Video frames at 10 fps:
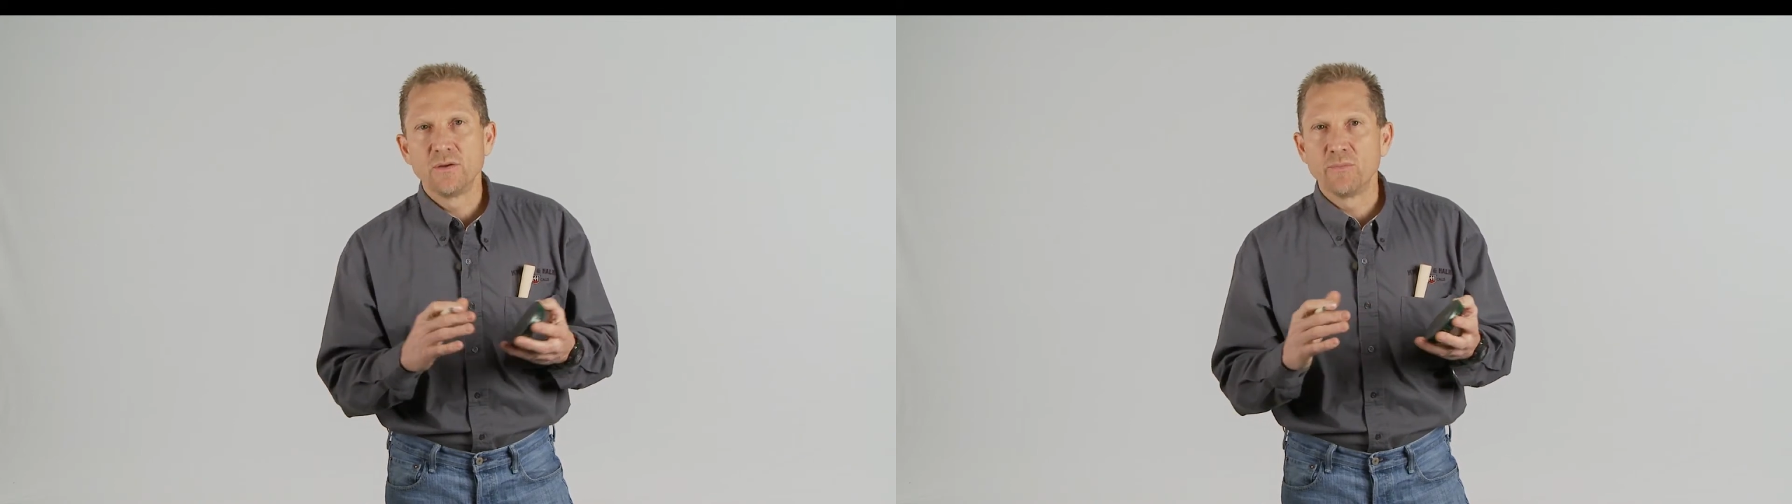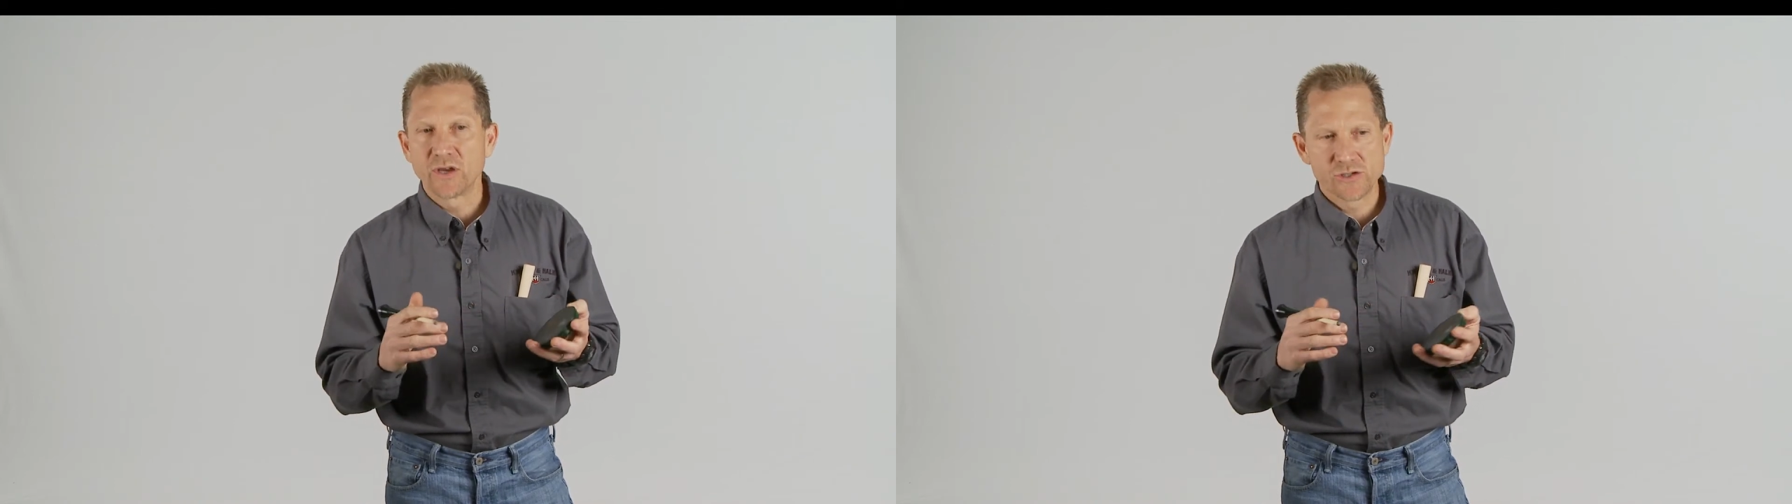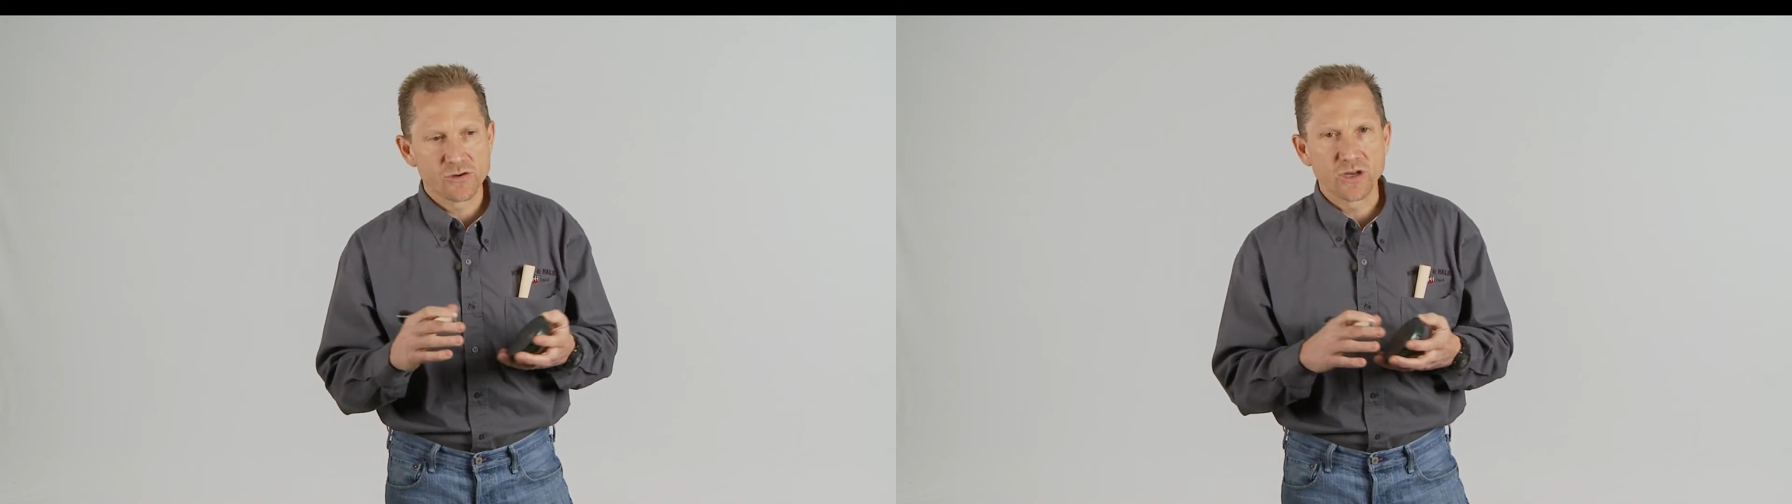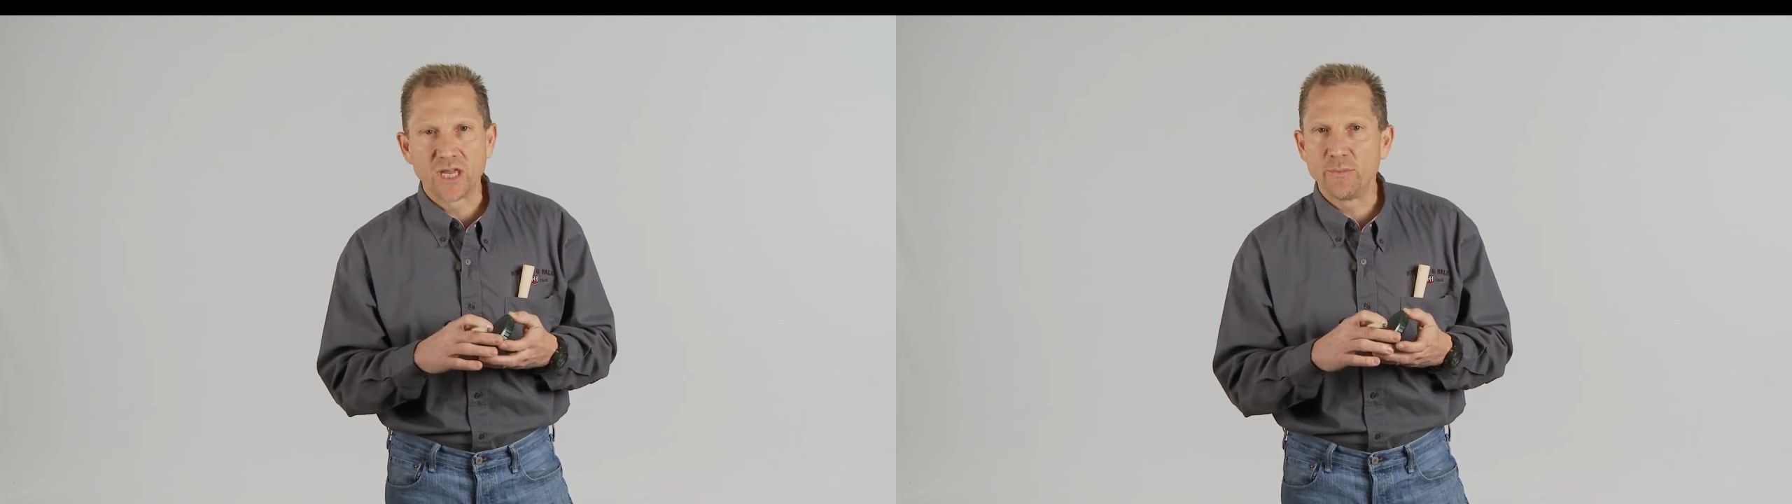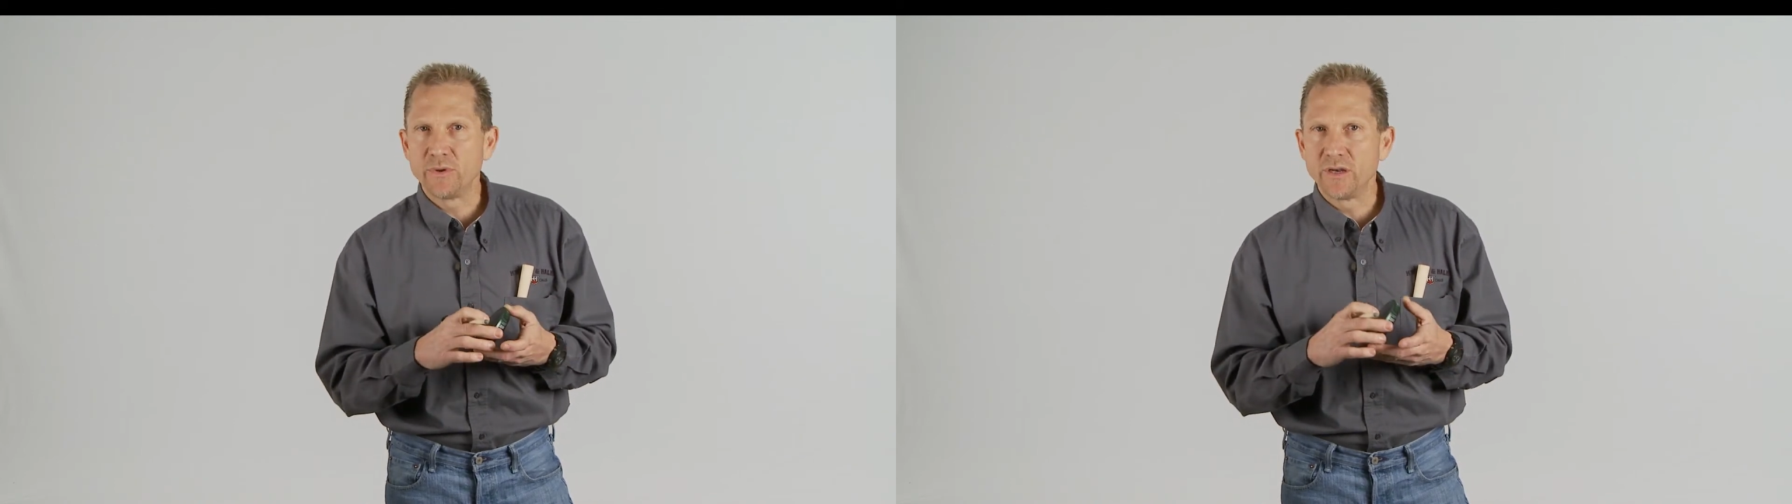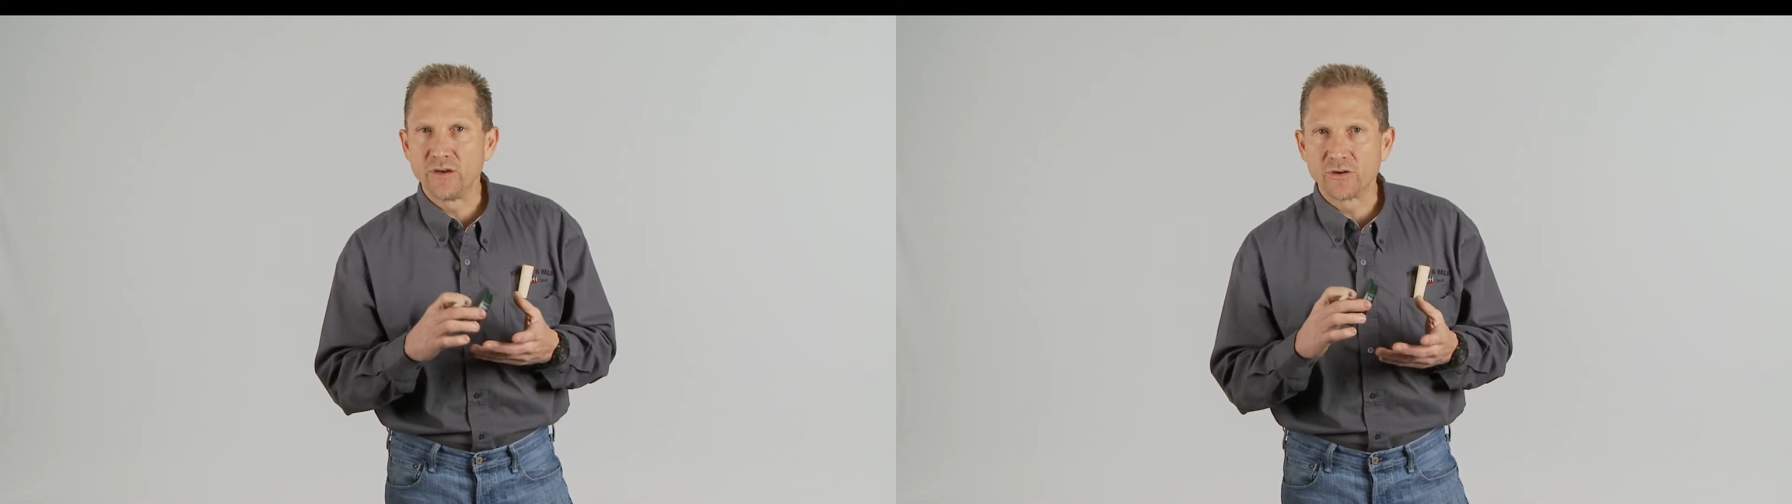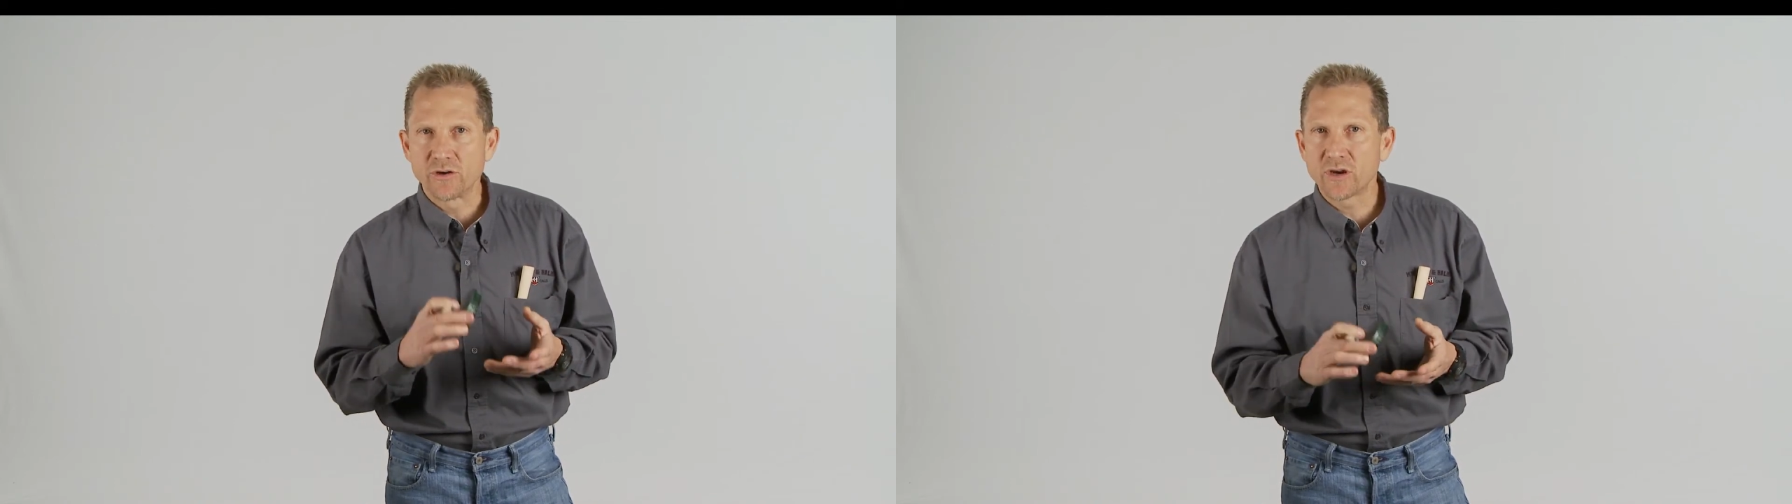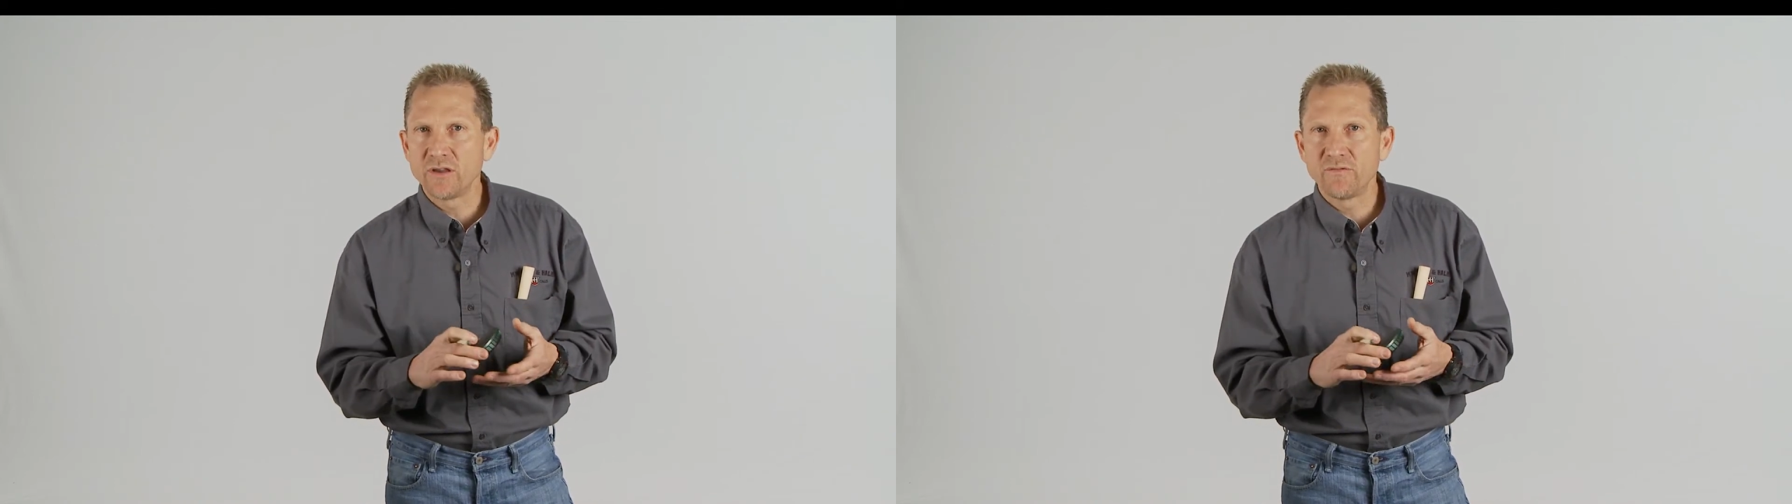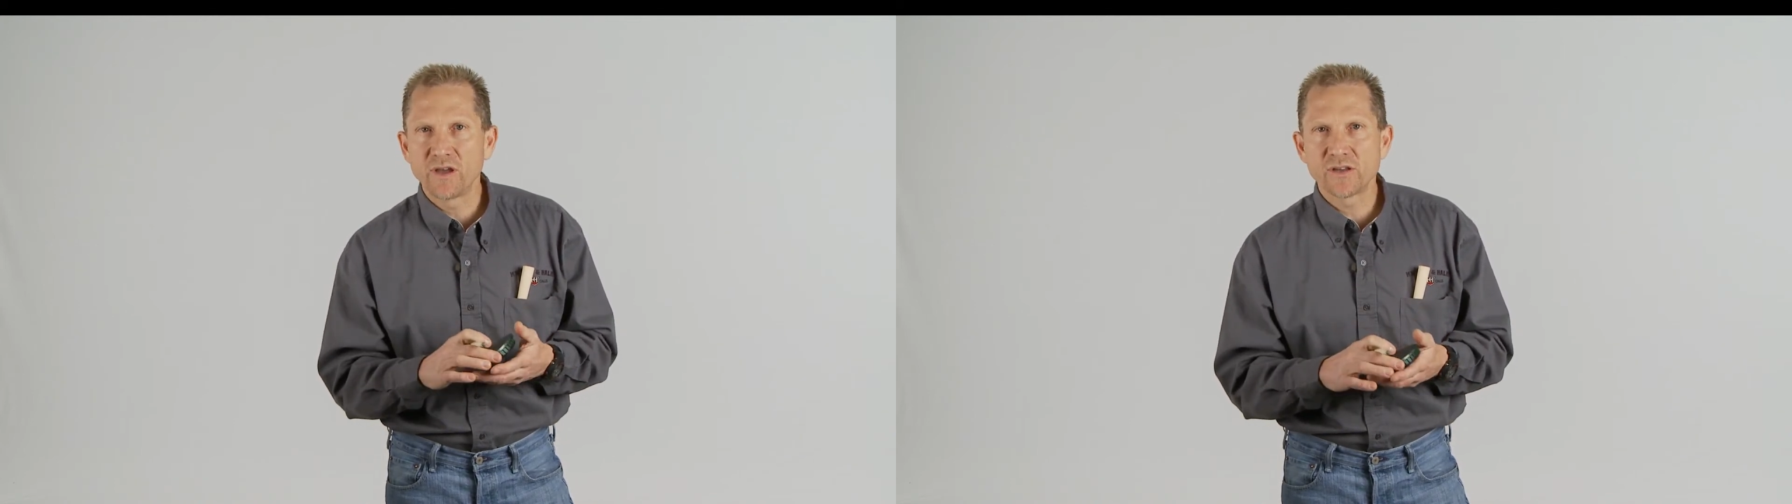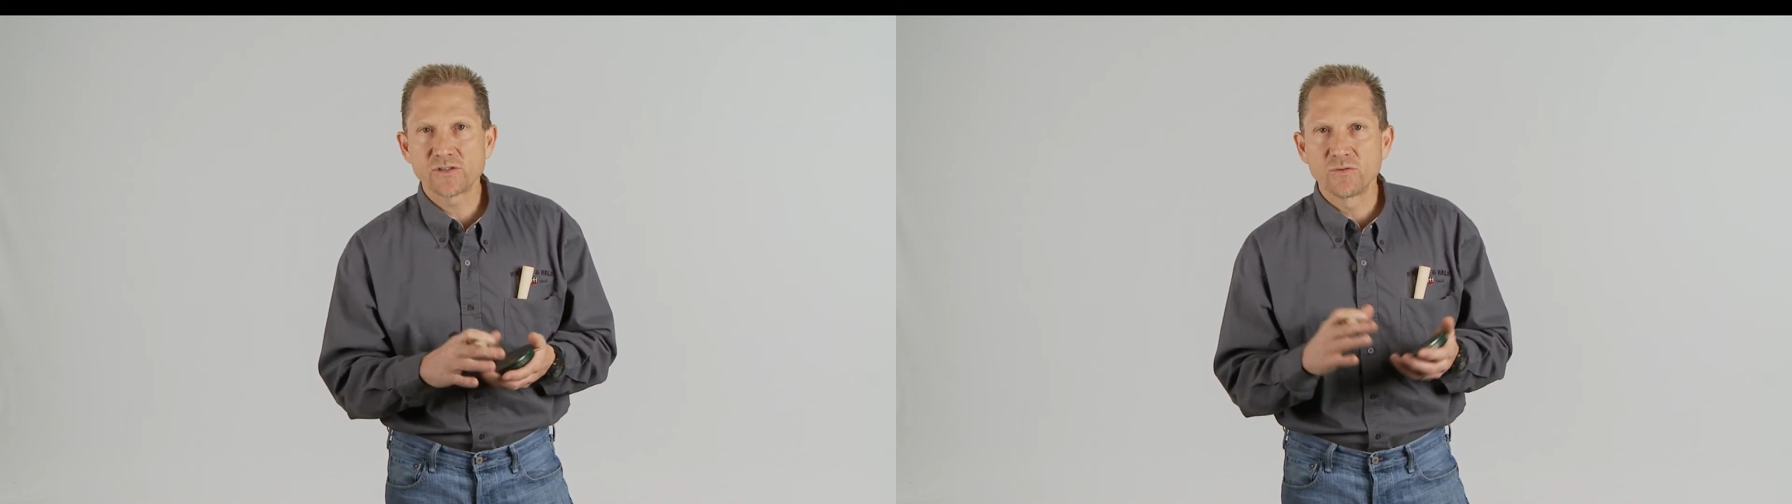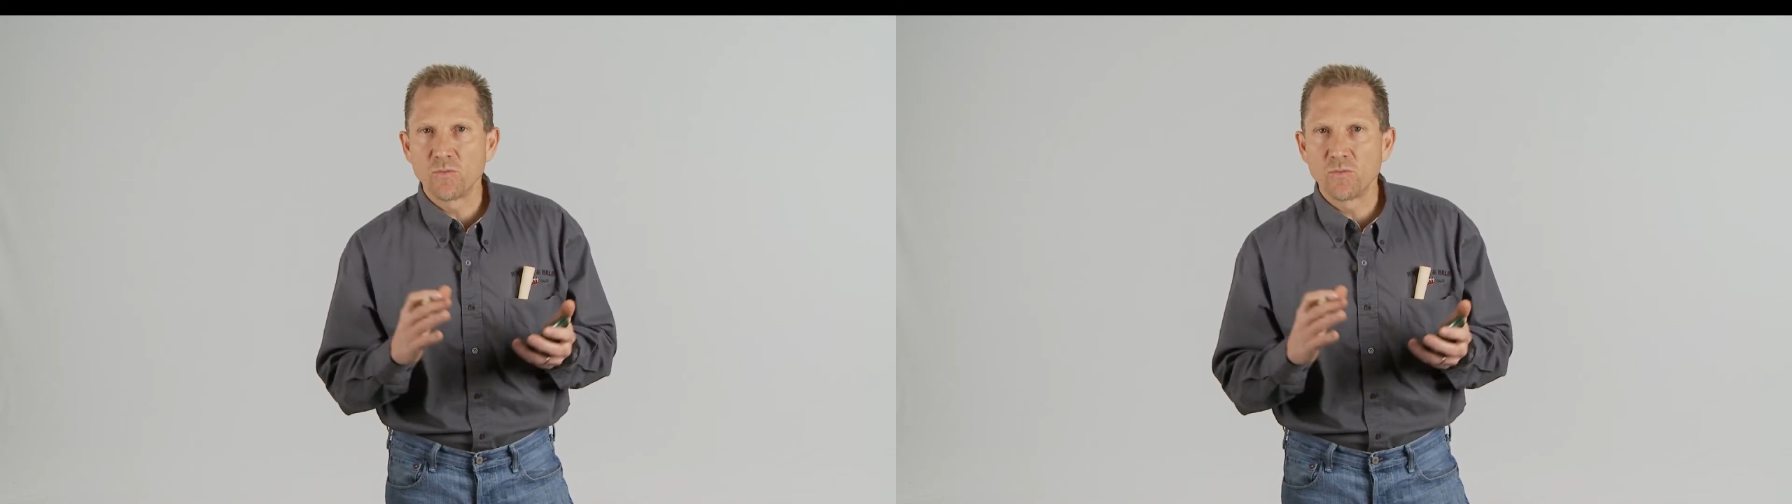Make sure you keep it in your turkey vest,